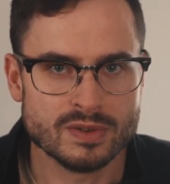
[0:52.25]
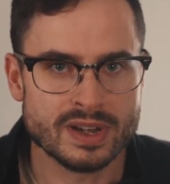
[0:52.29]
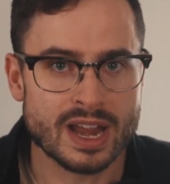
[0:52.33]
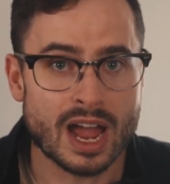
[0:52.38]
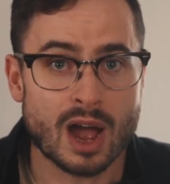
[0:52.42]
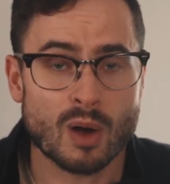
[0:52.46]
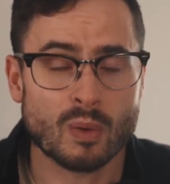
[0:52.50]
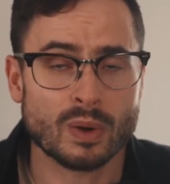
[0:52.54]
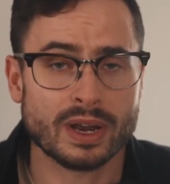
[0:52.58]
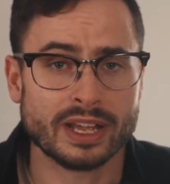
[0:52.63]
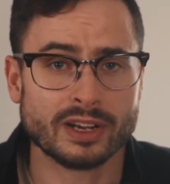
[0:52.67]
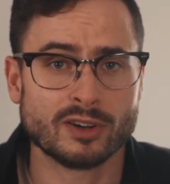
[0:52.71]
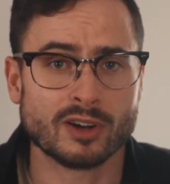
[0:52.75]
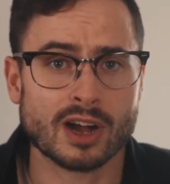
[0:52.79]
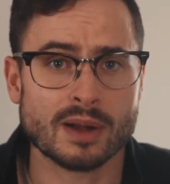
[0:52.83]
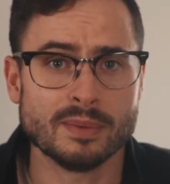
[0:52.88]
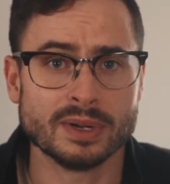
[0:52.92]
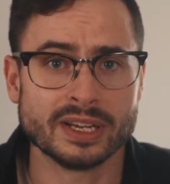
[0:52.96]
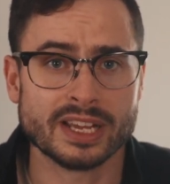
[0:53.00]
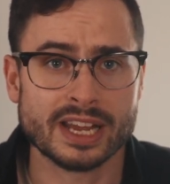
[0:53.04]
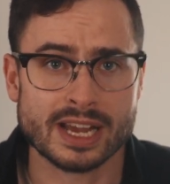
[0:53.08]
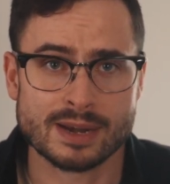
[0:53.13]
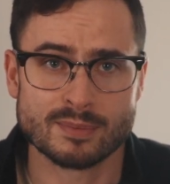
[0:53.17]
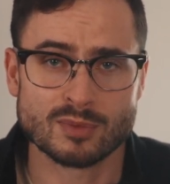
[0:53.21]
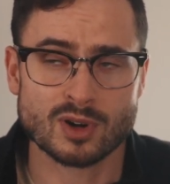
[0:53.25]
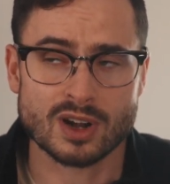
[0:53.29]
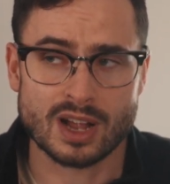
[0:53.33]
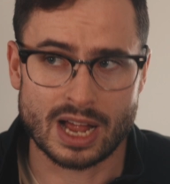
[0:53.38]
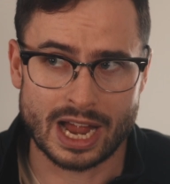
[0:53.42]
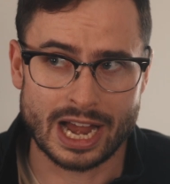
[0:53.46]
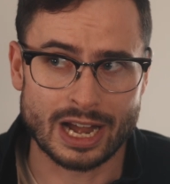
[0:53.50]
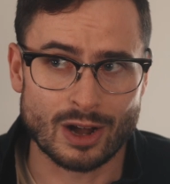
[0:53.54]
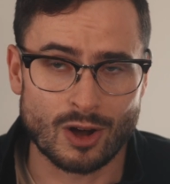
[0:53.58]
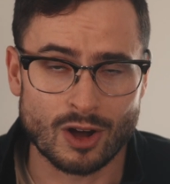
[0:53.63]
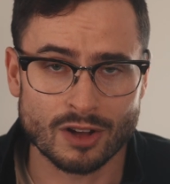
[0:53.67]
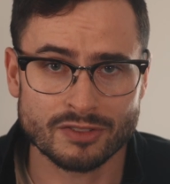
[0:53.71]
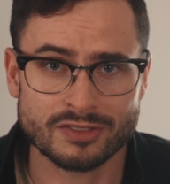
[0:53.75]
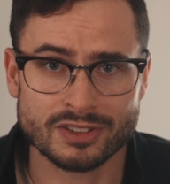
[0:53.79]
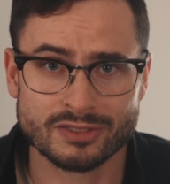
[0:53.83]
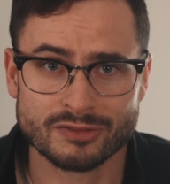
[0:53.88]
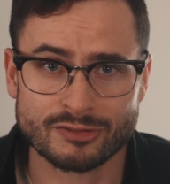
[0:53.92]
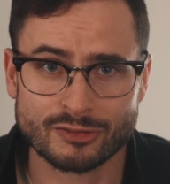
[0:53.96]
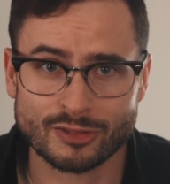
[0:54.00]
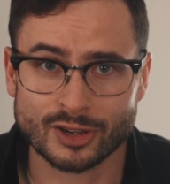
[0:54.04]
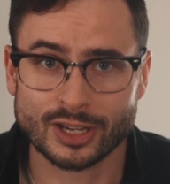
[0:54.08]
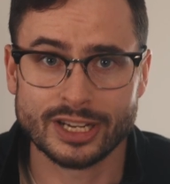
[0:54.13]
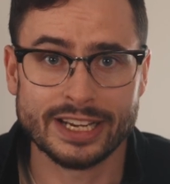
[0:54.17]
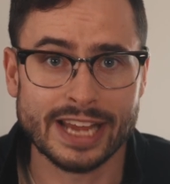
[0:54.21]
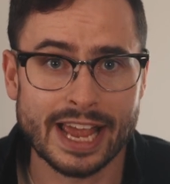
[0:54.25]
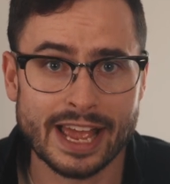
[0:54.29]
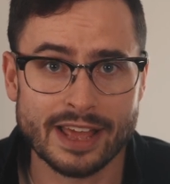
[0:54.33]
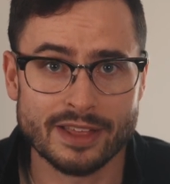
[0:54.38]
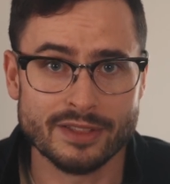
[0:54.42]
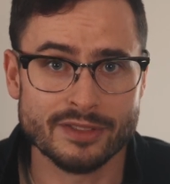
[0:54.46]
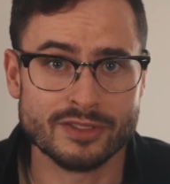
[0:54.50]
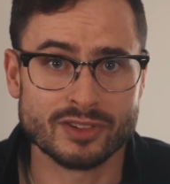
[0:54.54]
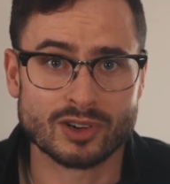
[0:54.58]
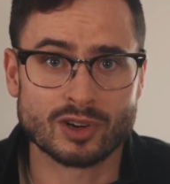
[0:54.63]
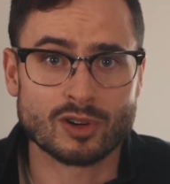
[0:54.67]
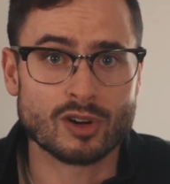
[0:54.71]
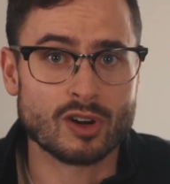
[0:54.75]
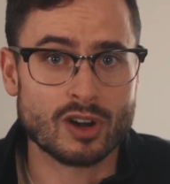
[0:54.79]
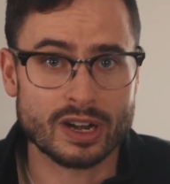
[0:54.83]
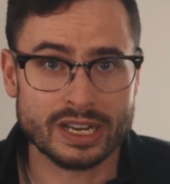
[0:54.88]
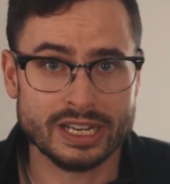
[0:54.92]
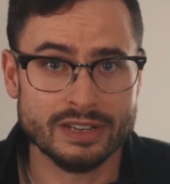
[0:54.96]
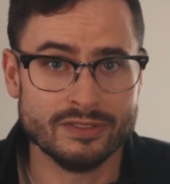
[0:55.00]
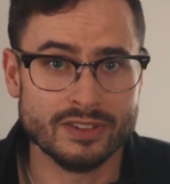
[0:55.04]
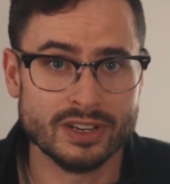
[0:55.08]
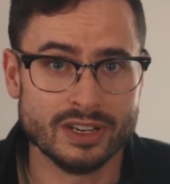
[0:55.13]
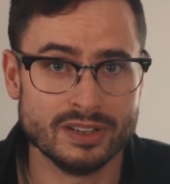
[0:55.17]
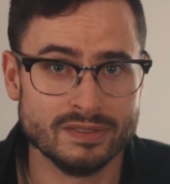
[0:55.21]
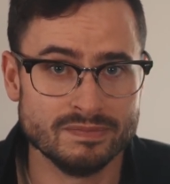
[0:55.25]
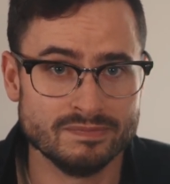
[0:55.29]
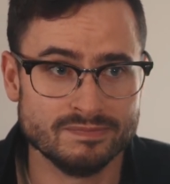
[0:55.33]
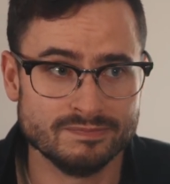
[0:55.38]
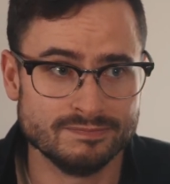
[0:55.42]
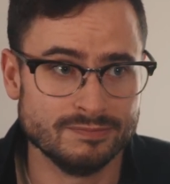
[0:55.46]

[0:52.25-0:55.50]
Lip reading: Now when I grab a camera, I often forget there are even